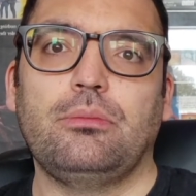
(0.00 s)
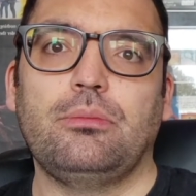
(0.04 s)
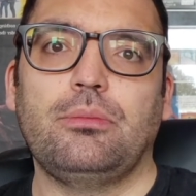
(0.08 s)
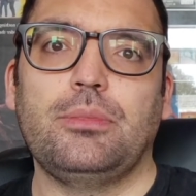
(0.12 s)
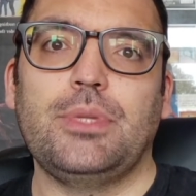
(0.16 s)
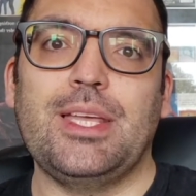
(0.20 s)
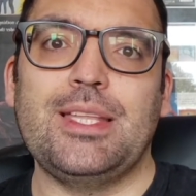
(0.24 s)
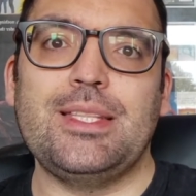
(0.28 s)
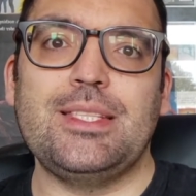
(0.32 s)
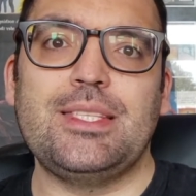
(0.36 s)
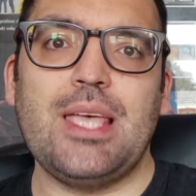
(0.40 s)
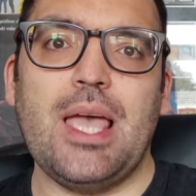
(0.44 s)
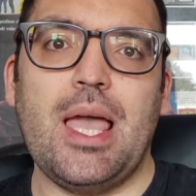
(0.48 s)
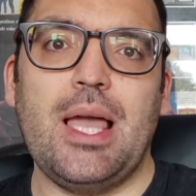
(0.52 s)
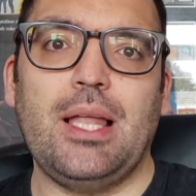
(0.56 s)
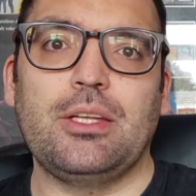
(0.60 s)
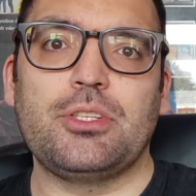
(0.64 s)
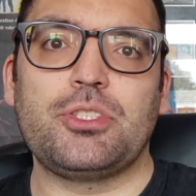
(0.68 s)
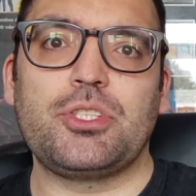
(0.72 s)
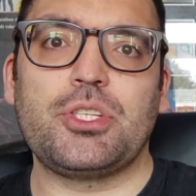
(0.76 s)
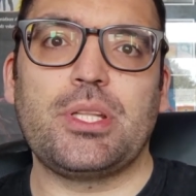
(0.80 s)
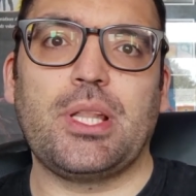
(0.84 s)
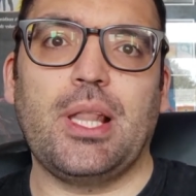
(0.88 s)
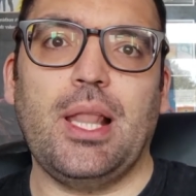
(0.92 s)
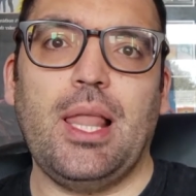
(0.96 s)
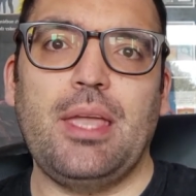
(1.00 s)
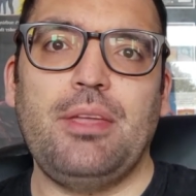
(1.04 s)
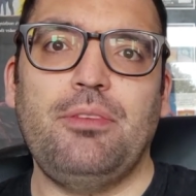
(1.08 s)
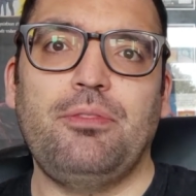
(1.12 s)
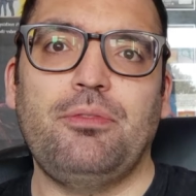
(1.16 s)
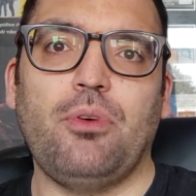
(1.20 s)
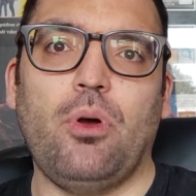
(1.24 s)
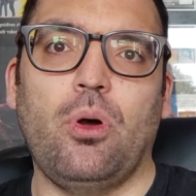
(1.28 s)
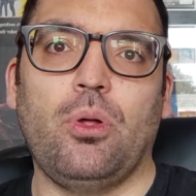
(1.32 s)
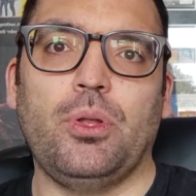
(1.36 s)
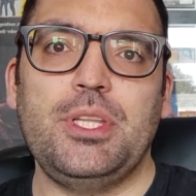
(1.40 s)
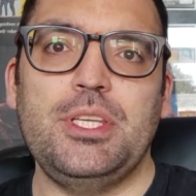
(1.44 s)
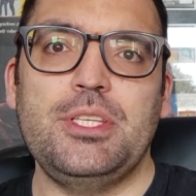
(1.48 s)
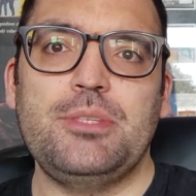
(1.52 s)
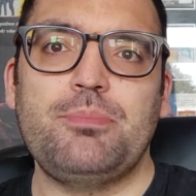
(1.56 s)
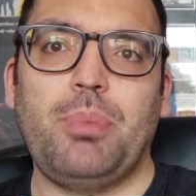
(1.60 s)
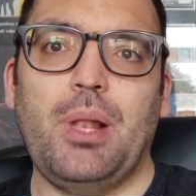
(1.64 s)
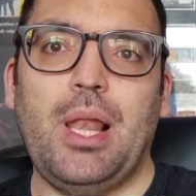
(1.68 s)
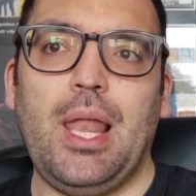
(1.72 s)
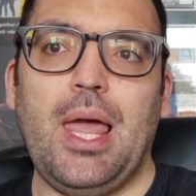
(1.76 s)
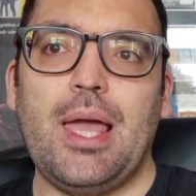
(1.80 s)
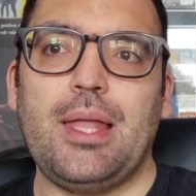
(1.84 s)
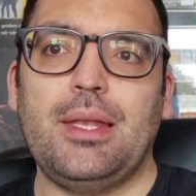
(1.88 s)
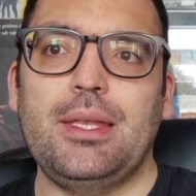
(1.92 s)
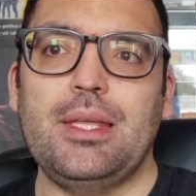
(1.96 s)
intelligent life on these
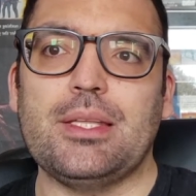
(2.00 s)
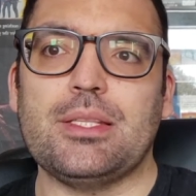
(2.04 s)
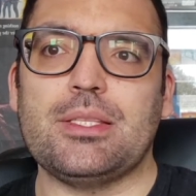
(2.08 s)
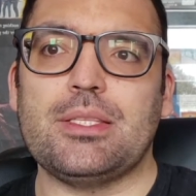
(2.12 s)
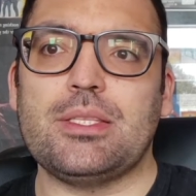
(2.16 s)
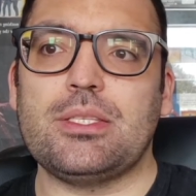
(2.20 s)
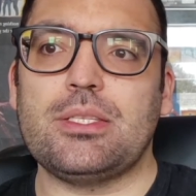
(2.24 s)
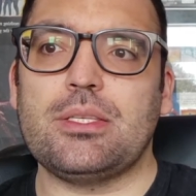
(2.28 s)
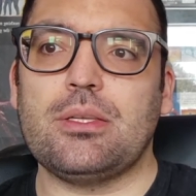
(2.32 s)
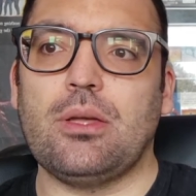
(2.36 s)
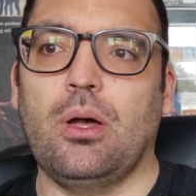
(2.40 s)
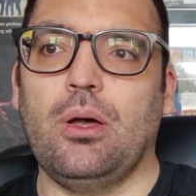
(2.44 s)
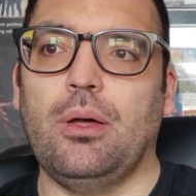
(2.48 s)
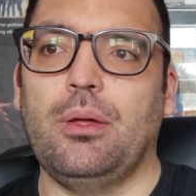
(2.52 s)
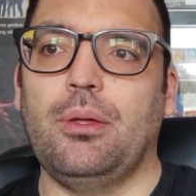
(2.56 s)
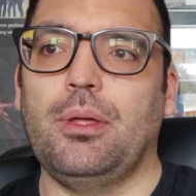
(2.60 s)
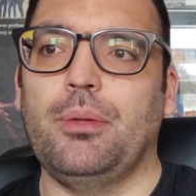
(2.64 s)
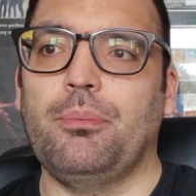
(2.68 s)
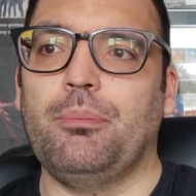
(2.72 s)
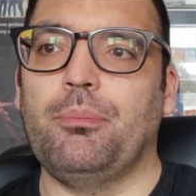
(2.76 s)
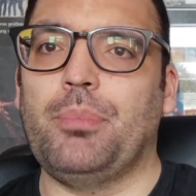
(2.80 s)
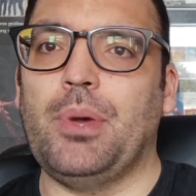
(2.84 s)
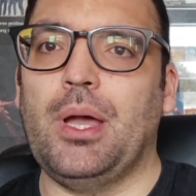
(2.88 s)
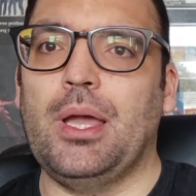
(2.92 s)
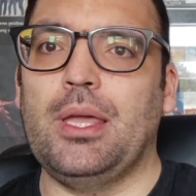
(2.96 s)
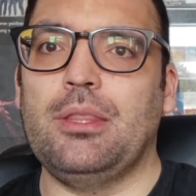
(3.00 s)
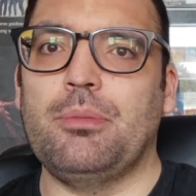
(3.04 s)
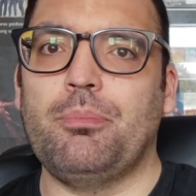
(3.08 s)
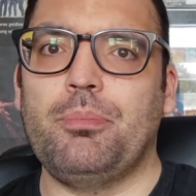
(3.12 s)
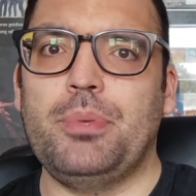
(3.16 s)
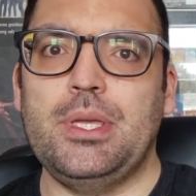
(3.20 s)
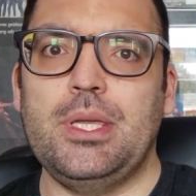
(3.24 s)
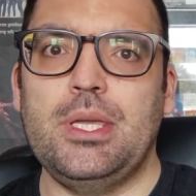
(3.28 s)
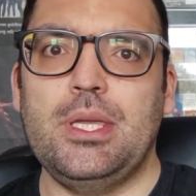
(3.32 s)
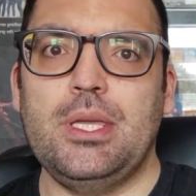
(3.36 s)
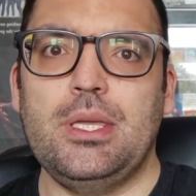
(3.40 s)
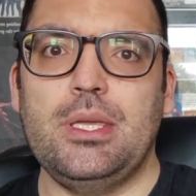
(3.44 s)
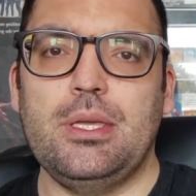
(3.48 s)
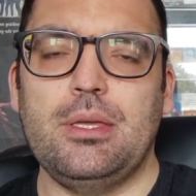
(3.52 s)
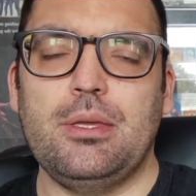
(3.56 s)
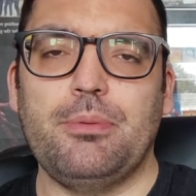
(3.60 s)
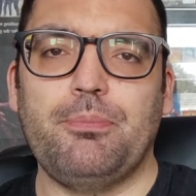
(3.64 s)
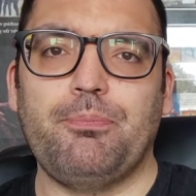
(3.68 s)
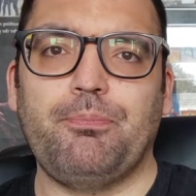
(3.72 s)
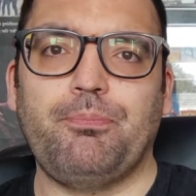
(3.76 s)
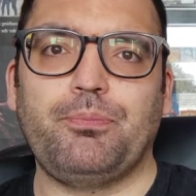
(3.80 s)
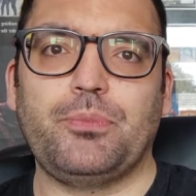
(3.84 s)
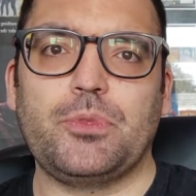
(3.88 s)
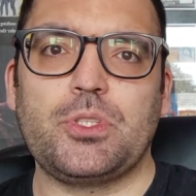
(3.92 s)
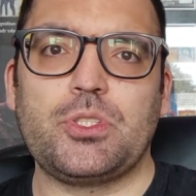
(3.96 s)
planets by the be
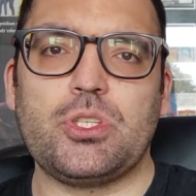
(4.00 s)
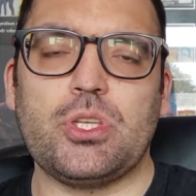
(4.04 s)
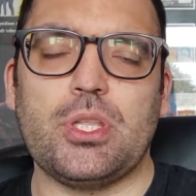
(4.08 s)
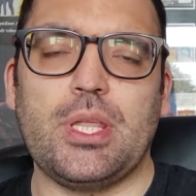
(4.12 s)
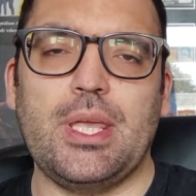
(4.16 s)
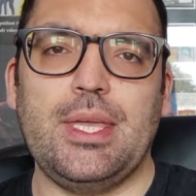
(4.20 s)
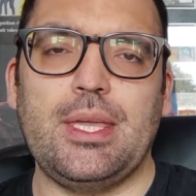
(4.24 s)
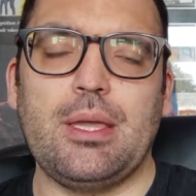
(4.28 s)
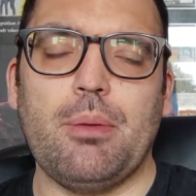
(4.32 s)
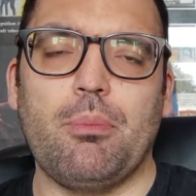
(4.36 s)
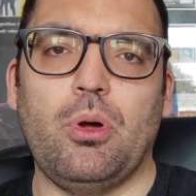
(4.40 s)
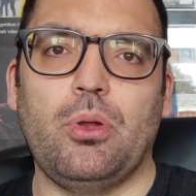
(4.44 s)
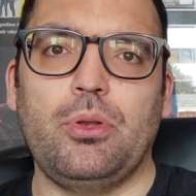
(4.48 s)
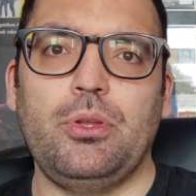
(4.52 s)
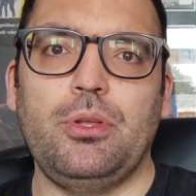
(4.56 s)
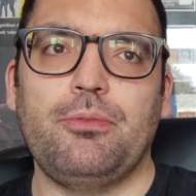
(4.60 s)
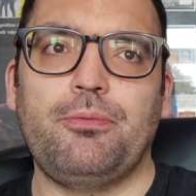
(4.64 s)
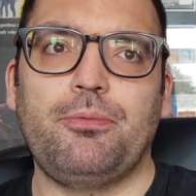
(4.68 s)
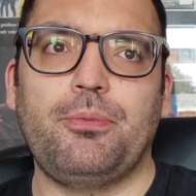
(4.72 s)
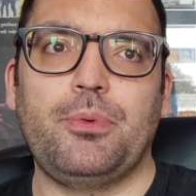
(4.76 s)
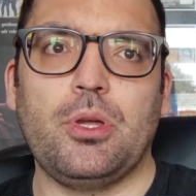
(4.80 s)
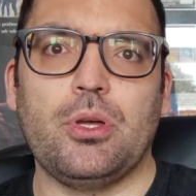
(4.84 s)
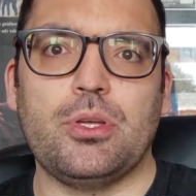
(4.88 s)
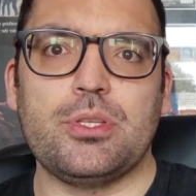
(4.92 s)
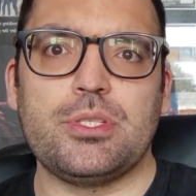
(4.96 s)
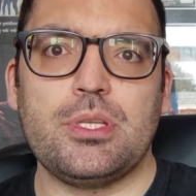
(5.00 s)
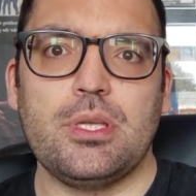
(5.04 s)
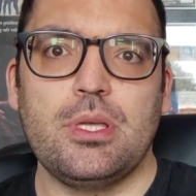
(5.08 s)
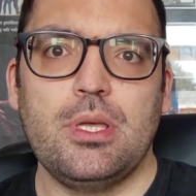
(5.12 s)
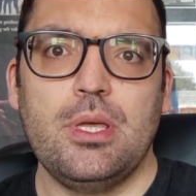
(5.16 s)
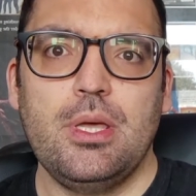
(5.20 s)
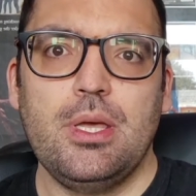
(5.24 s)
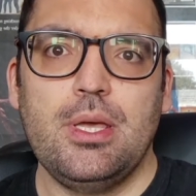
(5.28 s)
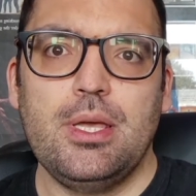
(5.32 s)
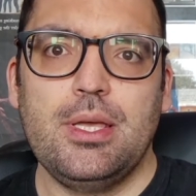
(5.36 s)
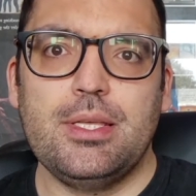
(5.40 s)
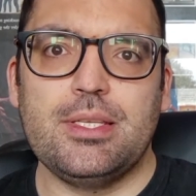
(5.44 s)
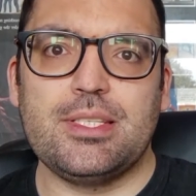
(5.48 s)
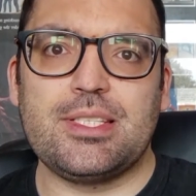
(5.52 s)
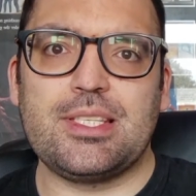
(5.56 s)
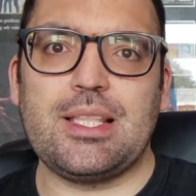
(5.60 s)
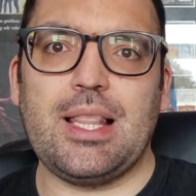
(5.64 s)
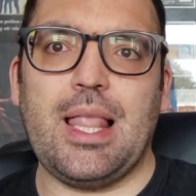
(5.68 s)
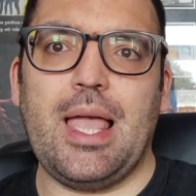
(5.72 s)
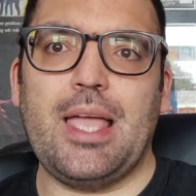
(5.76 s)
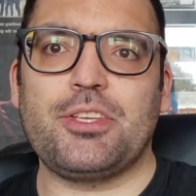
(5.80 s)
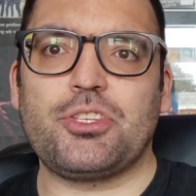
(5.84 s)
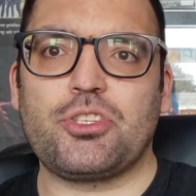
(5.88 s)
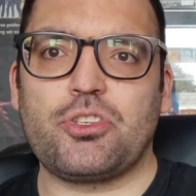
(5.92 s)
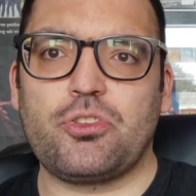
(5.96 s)
so they come on you because the
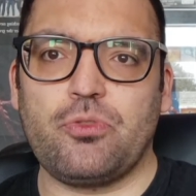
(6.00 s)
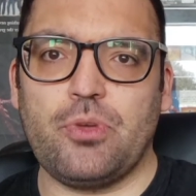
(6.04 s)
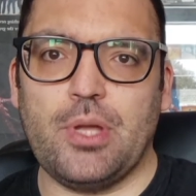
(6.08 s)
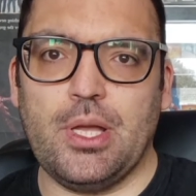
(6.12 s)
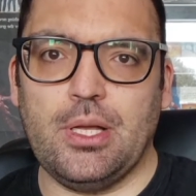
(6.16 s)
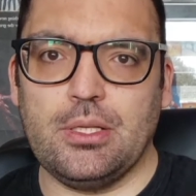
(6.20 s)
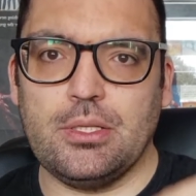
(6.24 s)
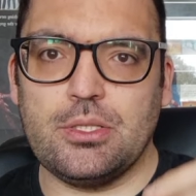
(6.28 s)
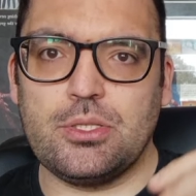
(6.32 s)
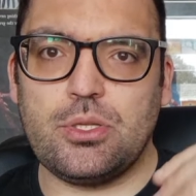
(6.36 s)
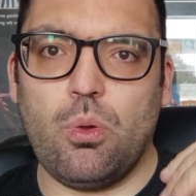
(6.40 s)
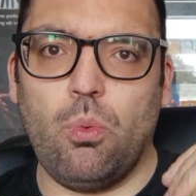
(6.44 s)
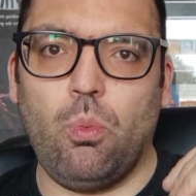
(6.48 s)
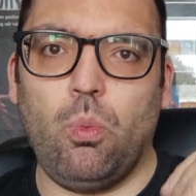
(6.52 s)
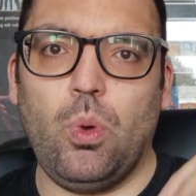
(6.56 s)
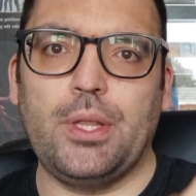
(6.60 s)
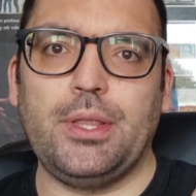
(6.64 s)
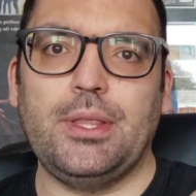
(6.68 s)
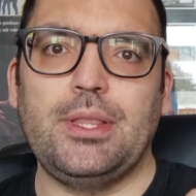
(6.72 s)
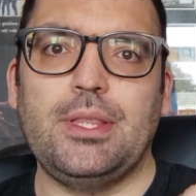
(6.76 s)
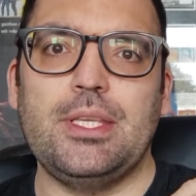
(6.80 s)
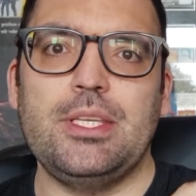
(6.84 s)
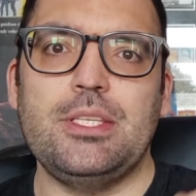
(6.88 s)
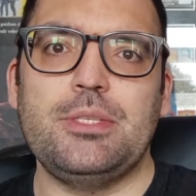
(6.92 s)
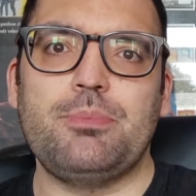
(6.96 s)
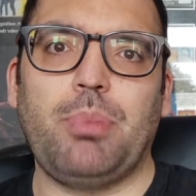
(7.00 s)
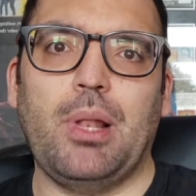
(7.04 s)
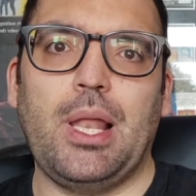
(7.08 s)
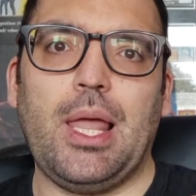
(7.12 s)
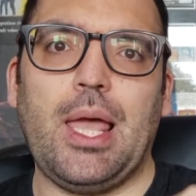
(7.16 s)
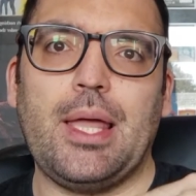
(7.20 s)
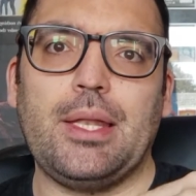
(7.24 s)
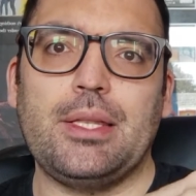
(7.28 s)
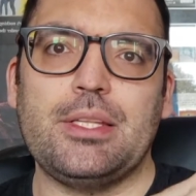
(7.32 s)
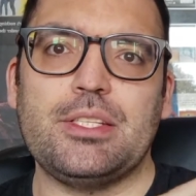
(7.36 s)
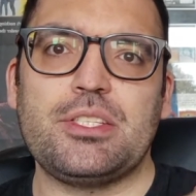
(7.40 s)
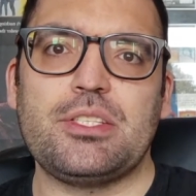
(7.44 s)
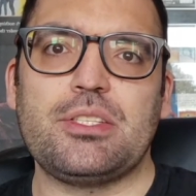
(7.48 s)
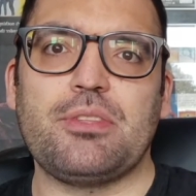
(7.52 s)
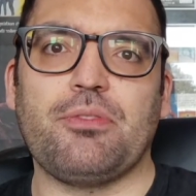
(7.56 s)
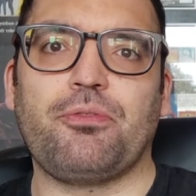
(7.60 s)
celestials want these planets to